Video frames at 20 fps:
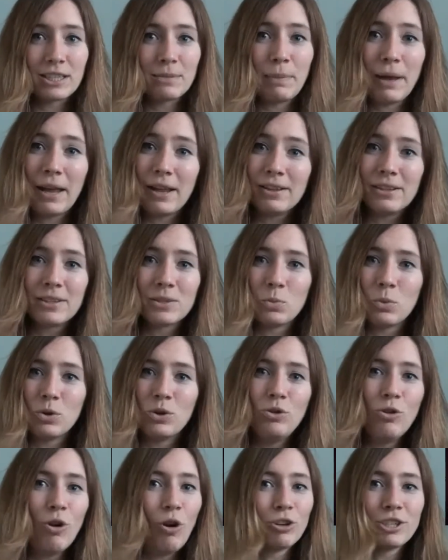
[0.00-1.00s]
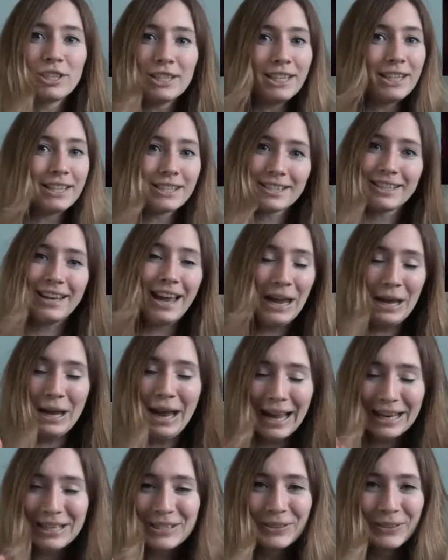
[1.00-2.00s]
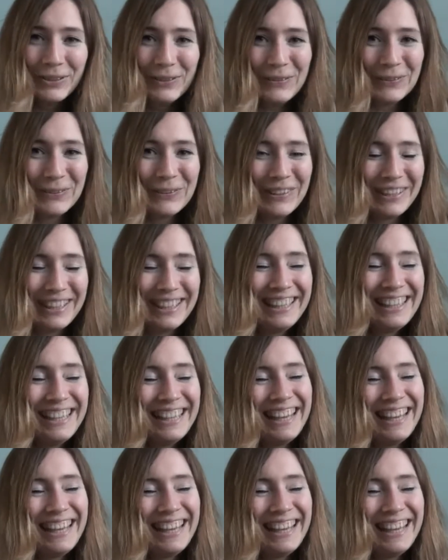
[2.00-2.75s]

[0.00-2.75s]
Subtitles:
spells were not in it at all.